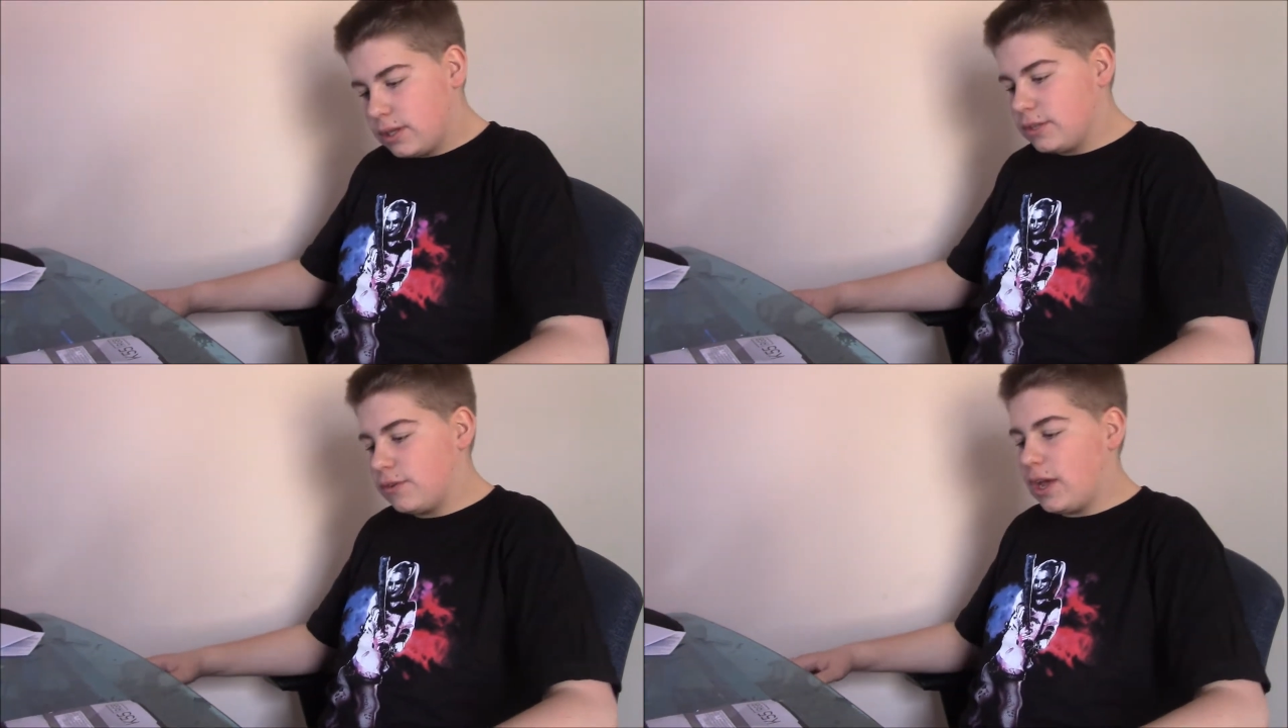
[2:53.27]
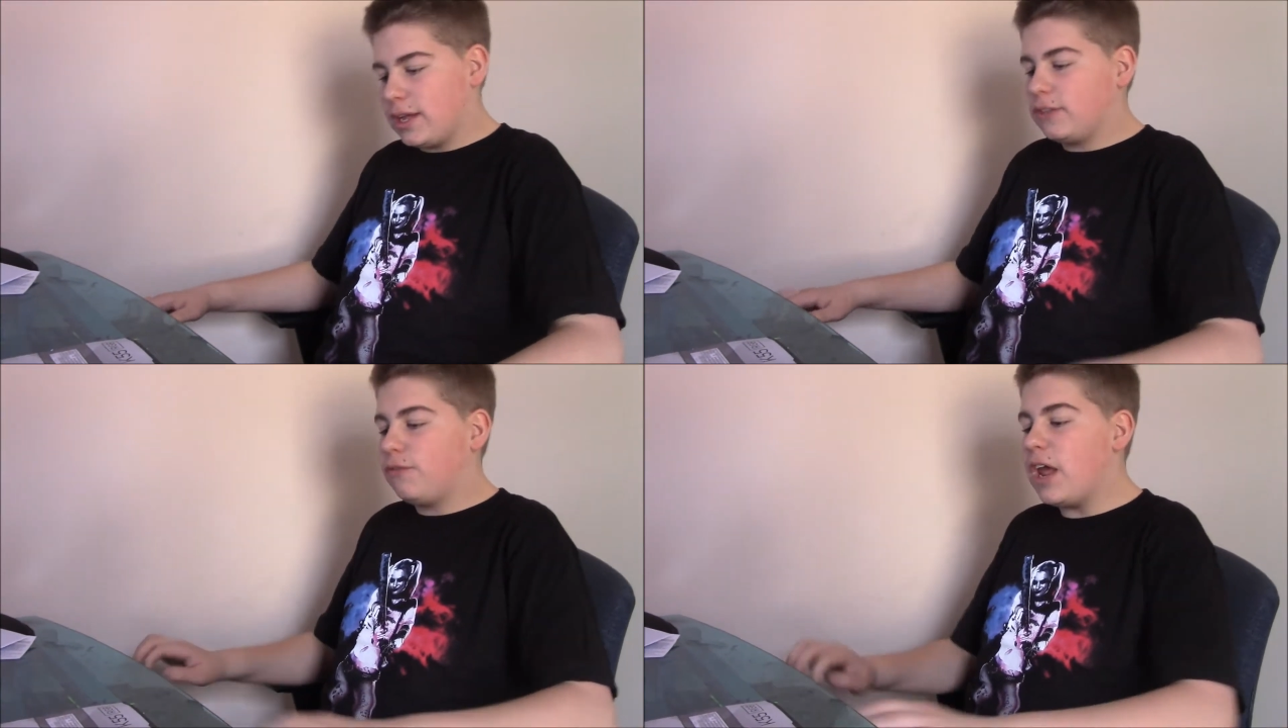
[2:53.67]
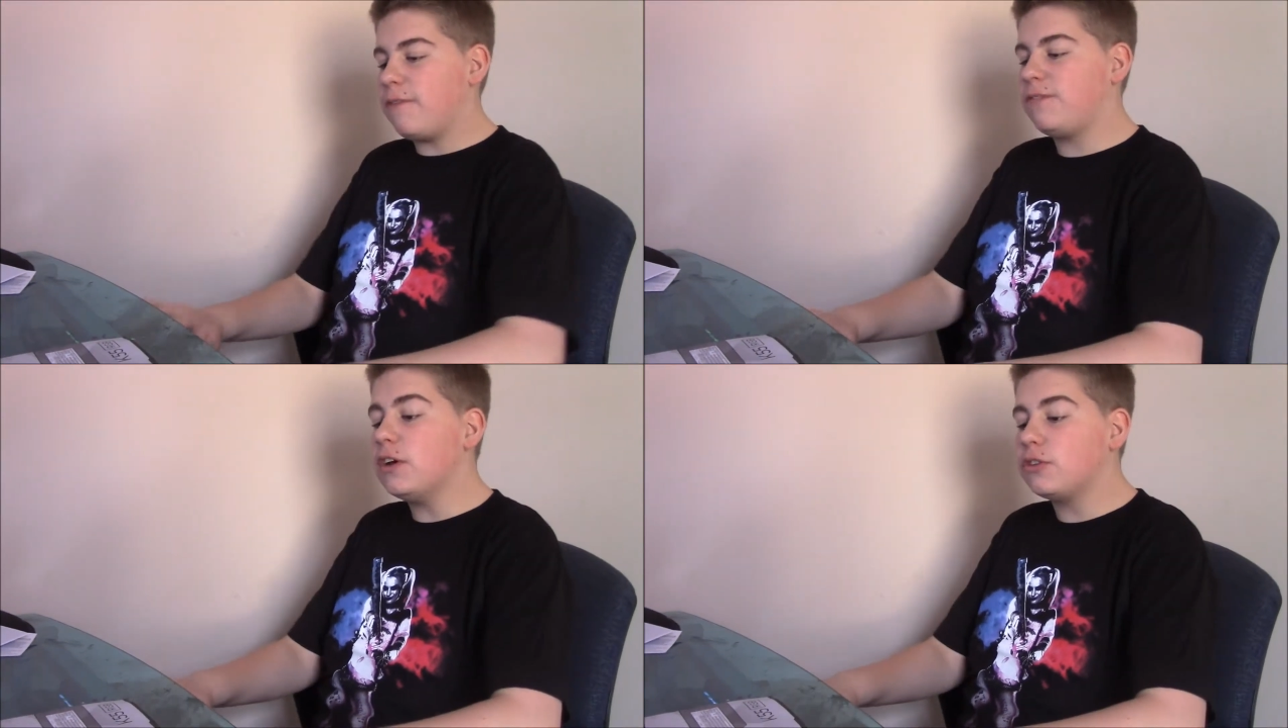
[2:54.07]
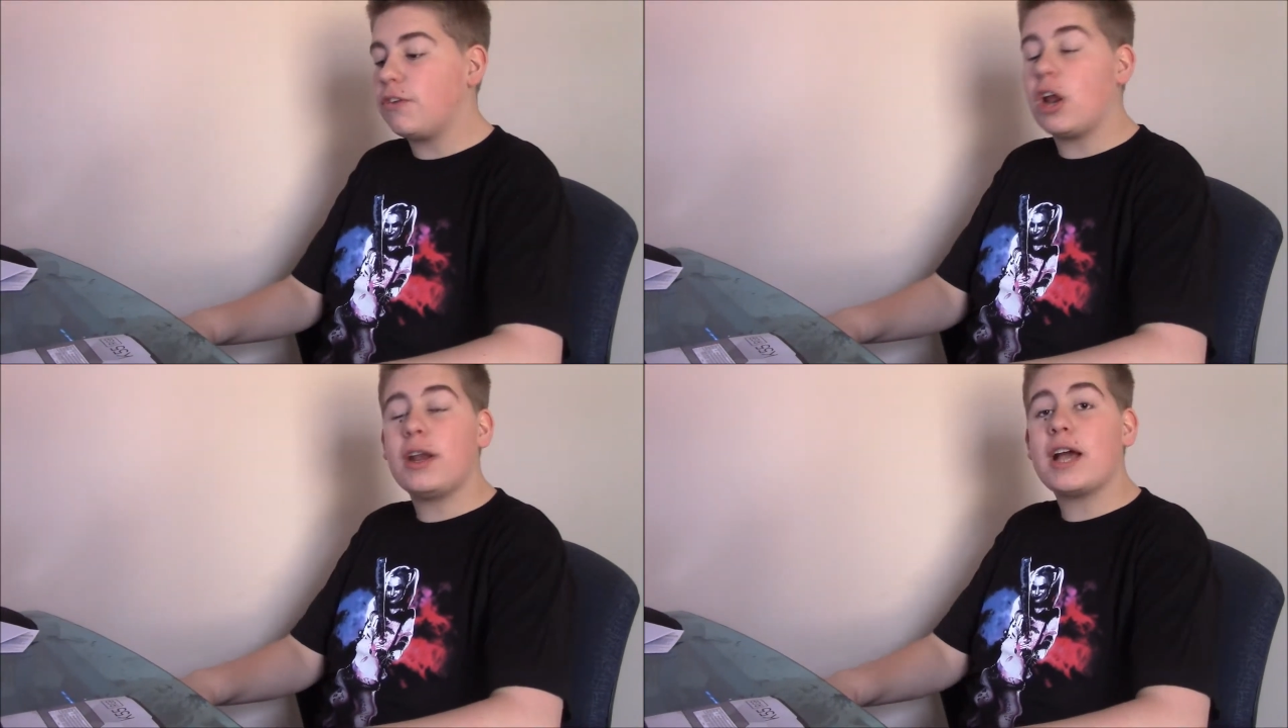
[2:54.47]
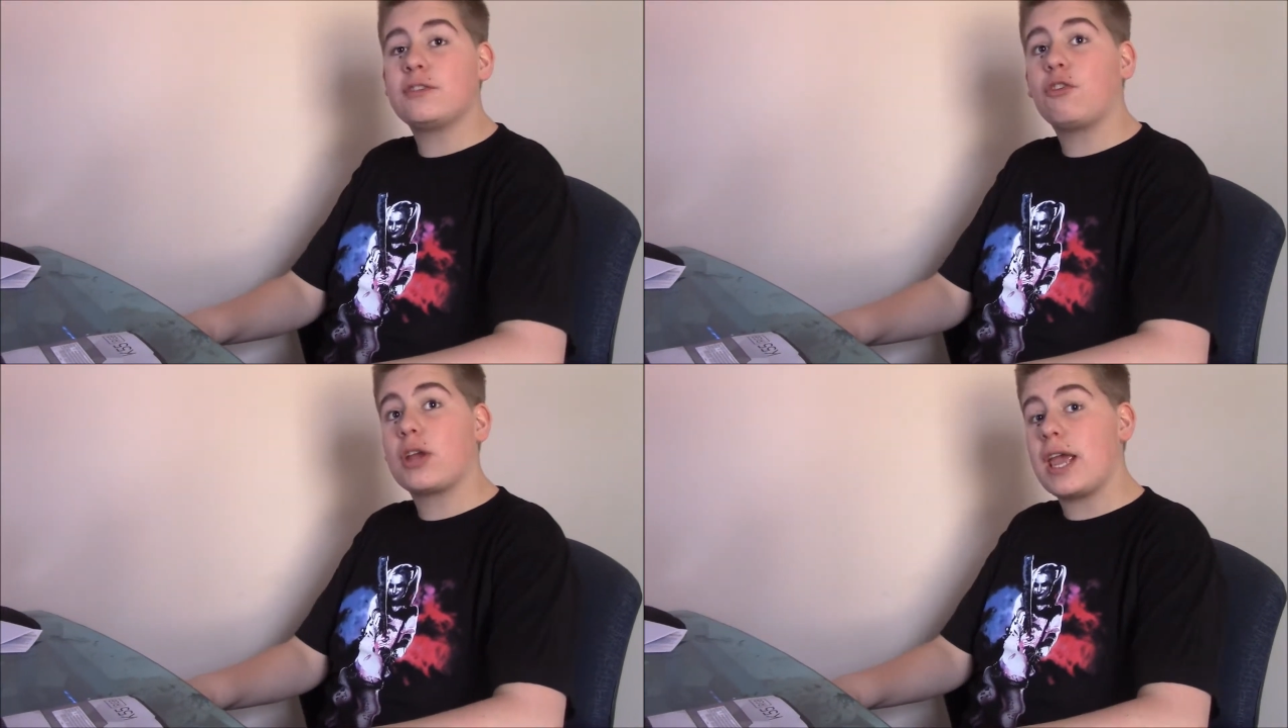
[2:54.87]
it's, it's it feels very
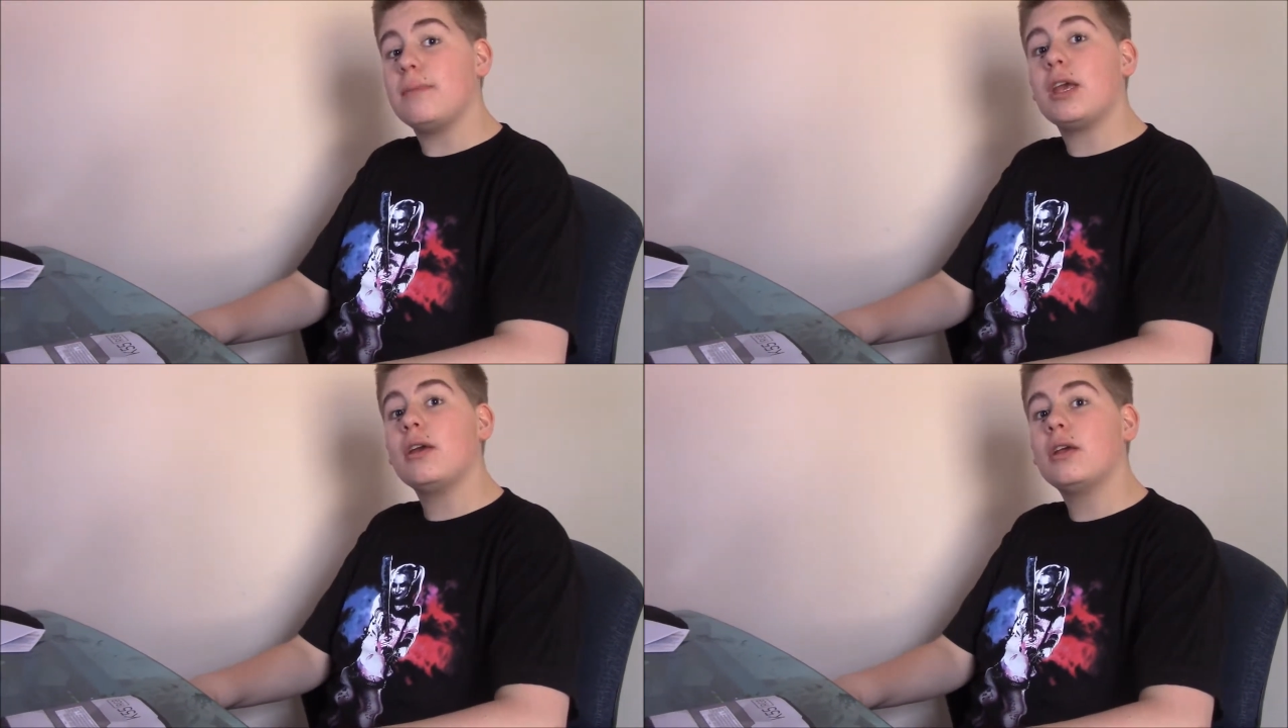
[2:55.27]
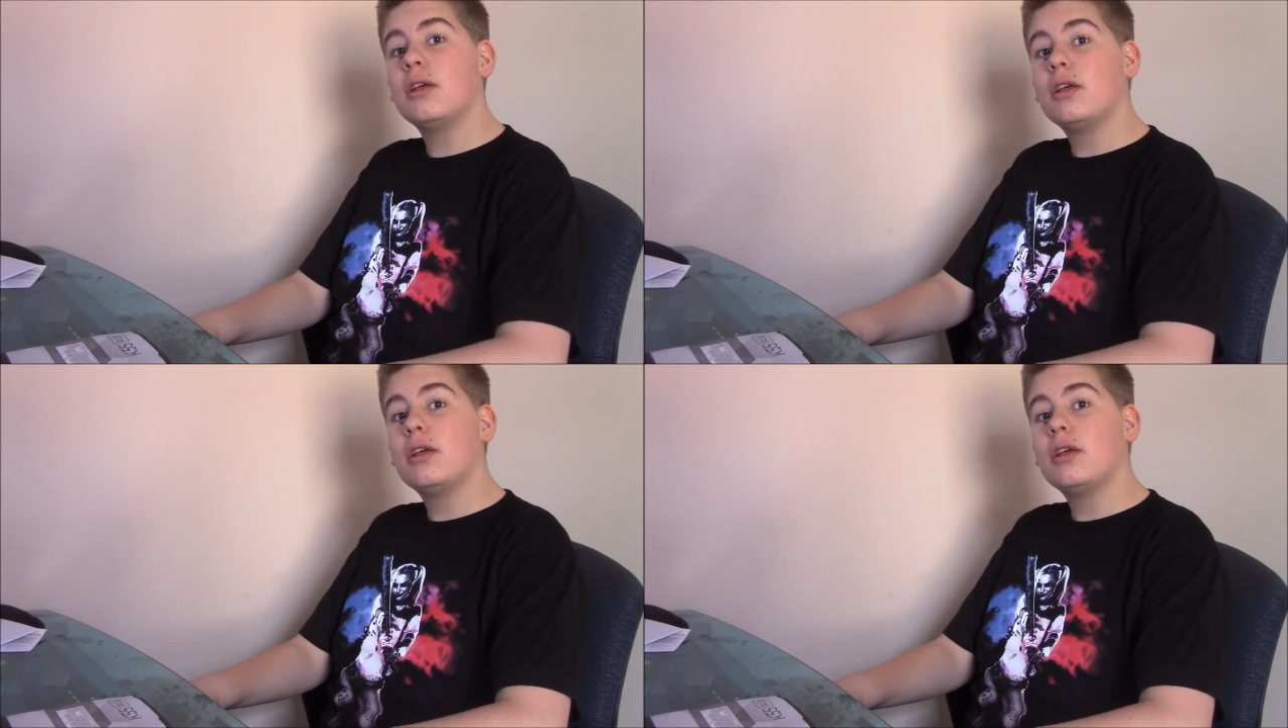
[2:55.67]
nice for gaming.